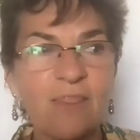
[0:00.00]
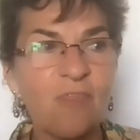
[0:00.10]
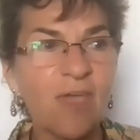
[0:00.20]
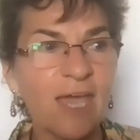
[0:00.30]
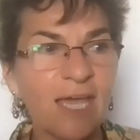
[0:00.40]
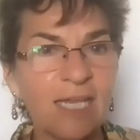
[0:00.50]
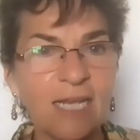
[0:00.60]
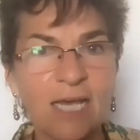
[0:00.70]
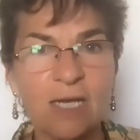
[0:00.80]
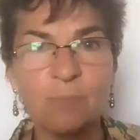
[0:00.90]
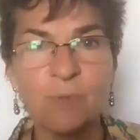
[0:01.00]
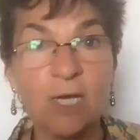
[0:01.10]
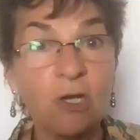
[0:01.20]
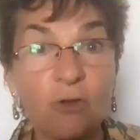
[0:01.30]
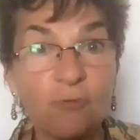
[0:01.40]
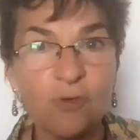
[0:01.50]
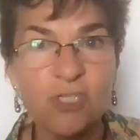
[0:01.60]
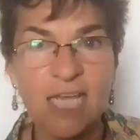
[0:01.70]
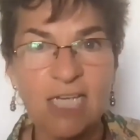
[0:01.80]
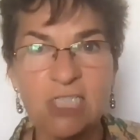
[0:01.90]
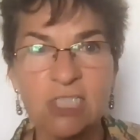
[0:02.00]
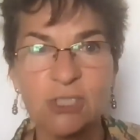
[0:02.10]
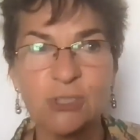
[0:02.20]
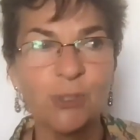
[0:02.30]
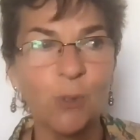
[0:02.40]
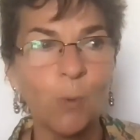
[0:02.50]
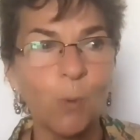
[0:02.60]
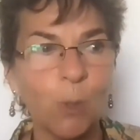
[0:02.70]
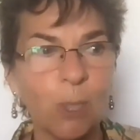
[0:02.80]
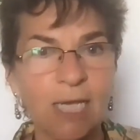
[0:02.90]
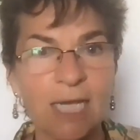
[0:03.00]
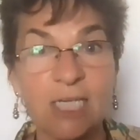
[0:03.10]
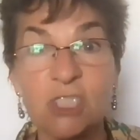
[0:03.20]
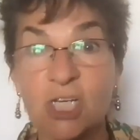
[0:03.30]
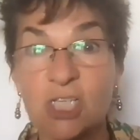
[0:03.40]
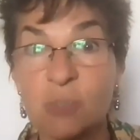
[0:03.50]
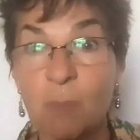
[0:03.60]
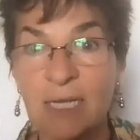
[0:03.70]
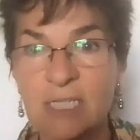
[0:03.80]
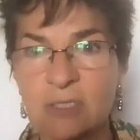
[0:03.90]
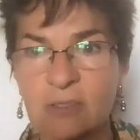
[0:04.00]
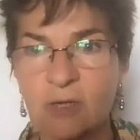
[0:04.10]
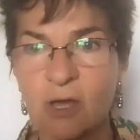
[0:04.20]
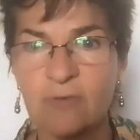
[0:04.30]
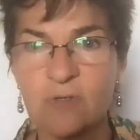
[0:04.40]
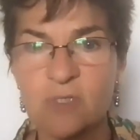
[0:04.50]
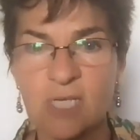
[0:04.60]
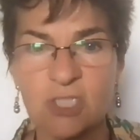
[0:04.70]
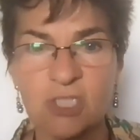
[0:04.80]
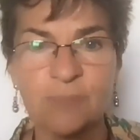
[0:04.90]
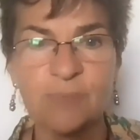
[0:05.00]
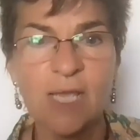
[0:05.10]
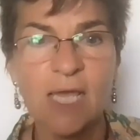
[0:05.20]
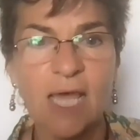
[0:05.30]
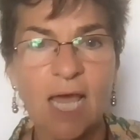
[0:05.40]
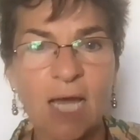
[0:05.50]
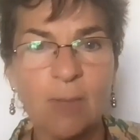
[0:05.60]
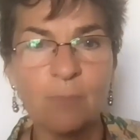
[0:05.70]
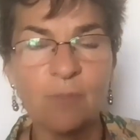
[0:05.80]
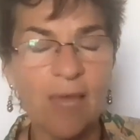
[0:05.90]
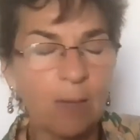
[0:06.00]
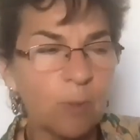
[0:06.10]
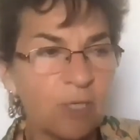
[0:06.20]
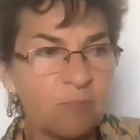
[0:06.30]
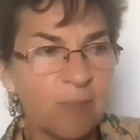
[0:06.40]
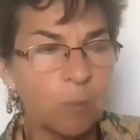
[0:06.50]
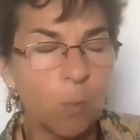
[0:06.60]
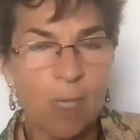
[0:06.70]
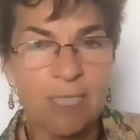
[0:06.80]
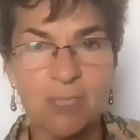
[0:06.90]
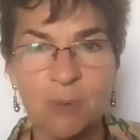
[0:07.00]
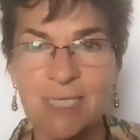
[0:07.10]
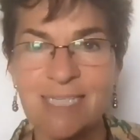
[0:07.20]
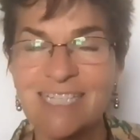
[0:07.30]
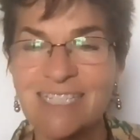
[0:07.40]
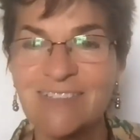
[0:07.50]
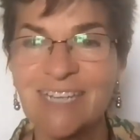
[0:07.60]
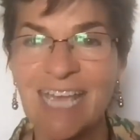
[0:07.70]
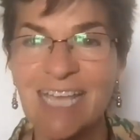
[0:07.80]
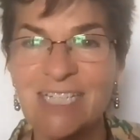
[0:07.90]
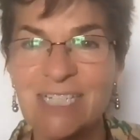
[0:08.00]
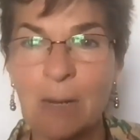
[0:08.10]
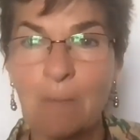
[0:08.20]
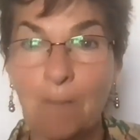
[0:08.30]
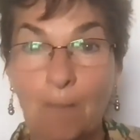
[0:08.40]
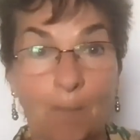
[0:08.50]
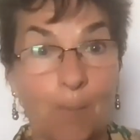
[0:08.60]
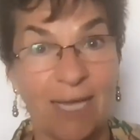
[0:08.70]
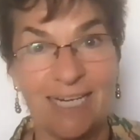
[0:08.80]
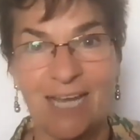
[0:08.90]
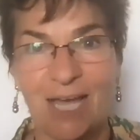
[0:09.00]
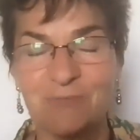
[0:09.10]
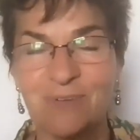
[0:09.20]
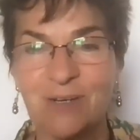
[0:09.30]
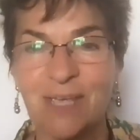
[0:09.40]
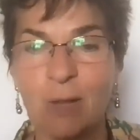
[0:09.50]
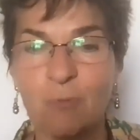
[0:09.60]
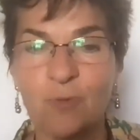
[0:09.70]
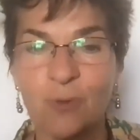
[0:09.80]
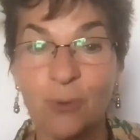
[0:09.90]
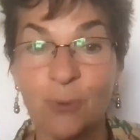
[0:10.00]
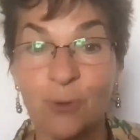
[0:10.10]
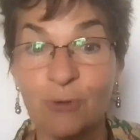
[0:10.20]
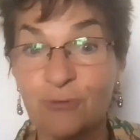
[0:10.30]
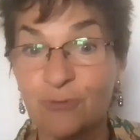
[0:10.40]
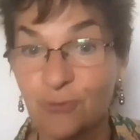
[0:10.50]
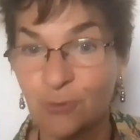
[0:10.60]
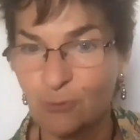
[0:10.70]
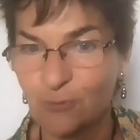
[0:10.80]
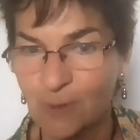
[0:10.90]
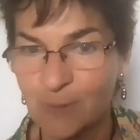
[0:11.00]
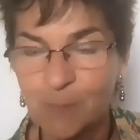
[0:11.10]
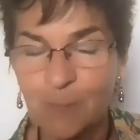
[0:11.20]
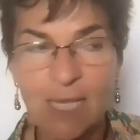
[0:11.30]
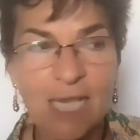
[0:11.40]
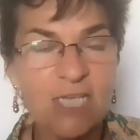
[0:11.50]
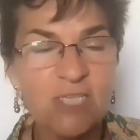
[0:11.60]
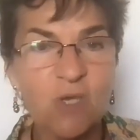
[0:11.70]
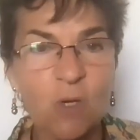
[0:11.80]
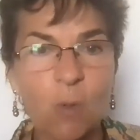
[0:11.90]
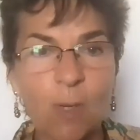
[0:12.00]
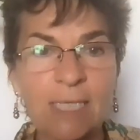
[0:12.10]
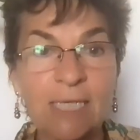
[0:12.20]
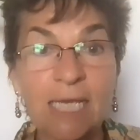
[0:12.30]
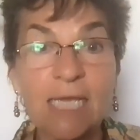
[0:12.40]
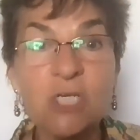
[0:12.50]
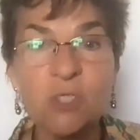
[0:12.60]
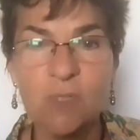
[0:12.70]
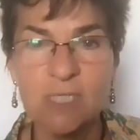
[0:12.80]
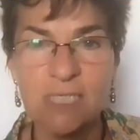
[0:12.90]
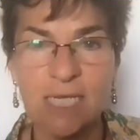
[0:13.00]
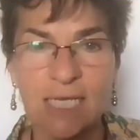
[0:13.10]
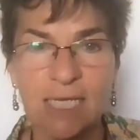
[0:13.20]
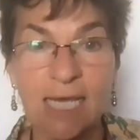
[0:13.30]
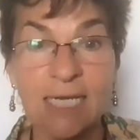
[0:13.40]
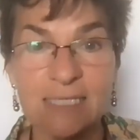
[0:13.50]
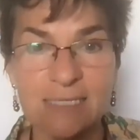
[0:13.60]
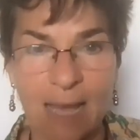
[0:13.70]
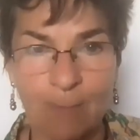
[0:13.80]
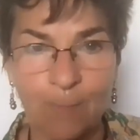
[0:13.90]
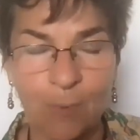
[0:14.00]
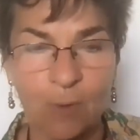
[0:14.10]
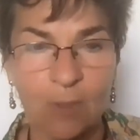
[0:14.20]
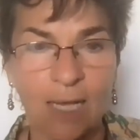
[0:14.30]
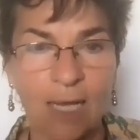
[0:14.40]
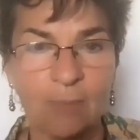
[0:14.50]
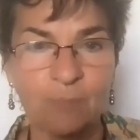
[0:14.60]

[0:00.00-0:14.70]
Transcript: than a confrontational or a judgmental conversation. That would have been way too easy to engage in, but not very helpful or fruitful. So an interesting example